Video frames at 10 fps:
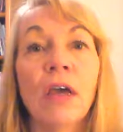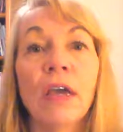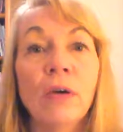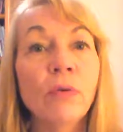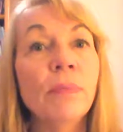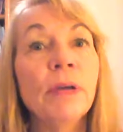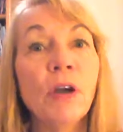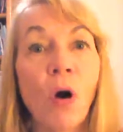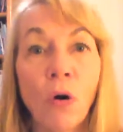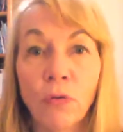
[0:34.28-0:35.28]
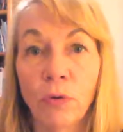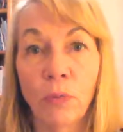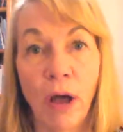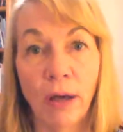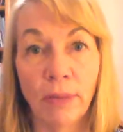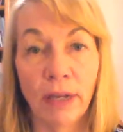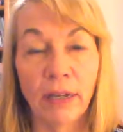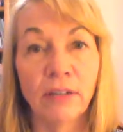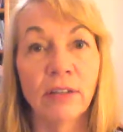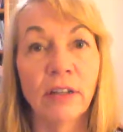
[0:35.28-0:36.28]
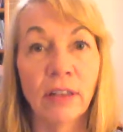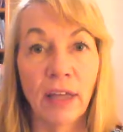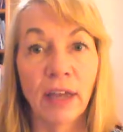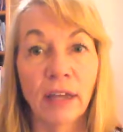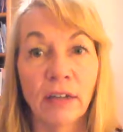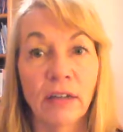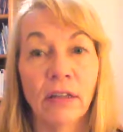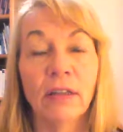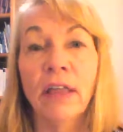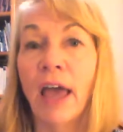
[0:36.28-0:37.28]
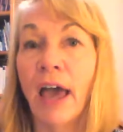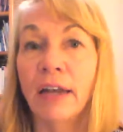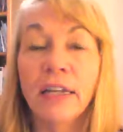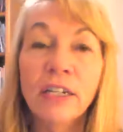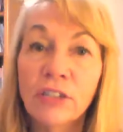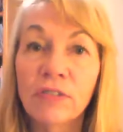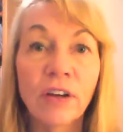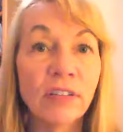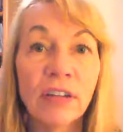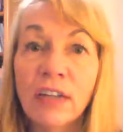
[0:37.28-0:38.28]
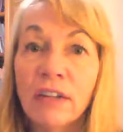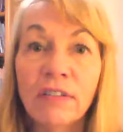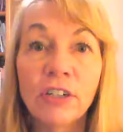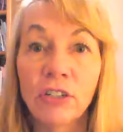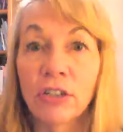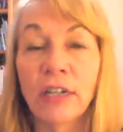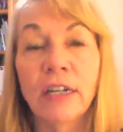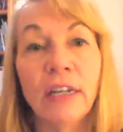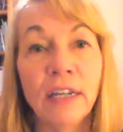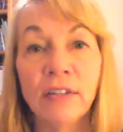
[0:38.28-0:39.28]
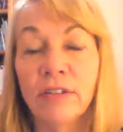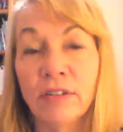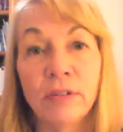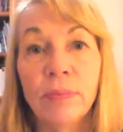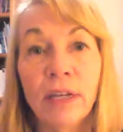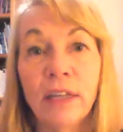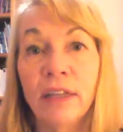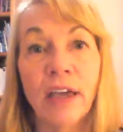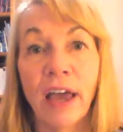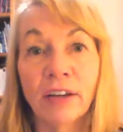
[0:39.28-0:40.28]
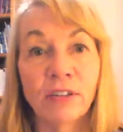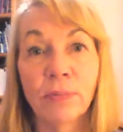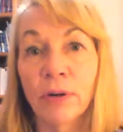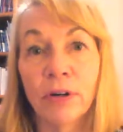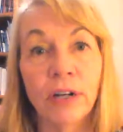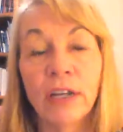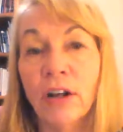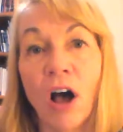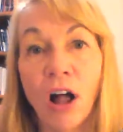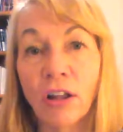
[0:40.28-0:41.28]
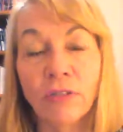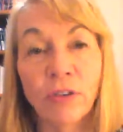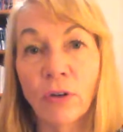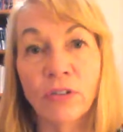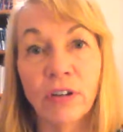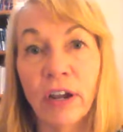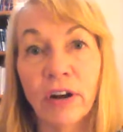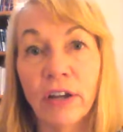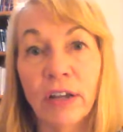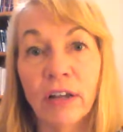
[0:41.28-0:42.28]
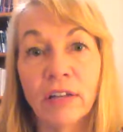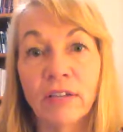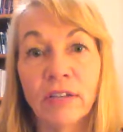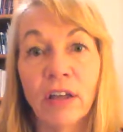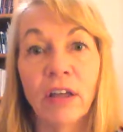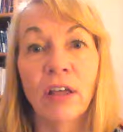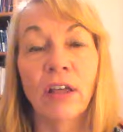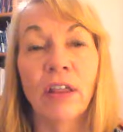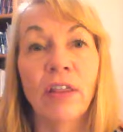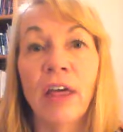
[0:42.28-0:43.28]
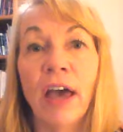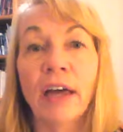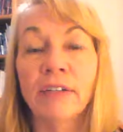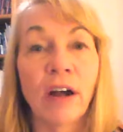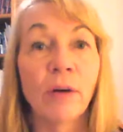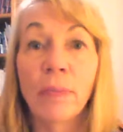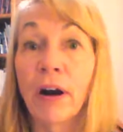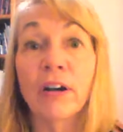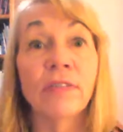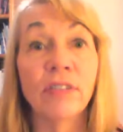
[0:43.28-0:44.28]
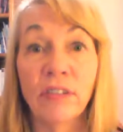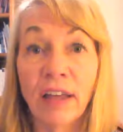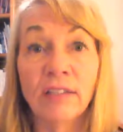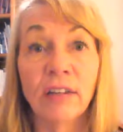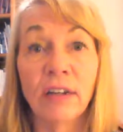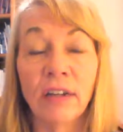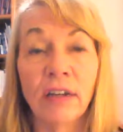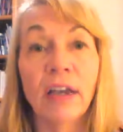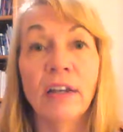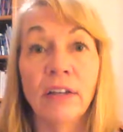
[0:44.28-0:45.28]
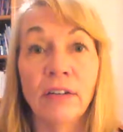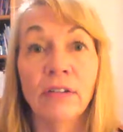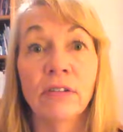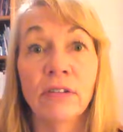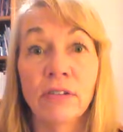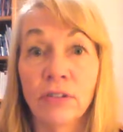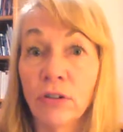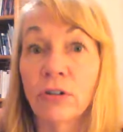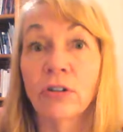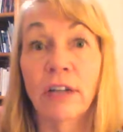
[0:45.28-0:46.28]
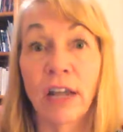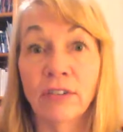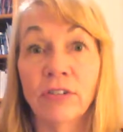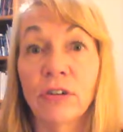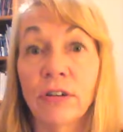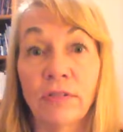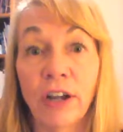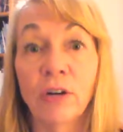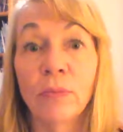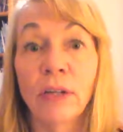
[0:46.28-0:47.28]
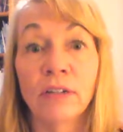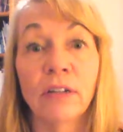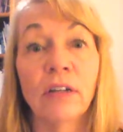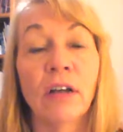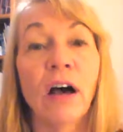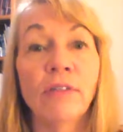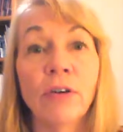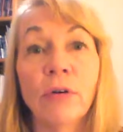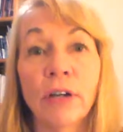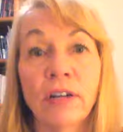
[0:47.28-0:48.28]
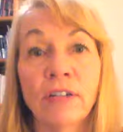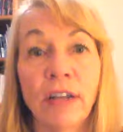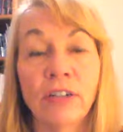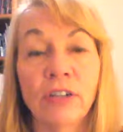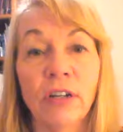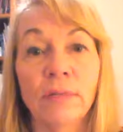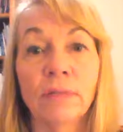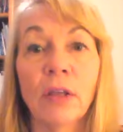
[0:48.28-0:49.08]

It would be overwhelming to think that each of us individually needs to be the expert in all of those areas that are part of assessing an internal and external environment of an organization.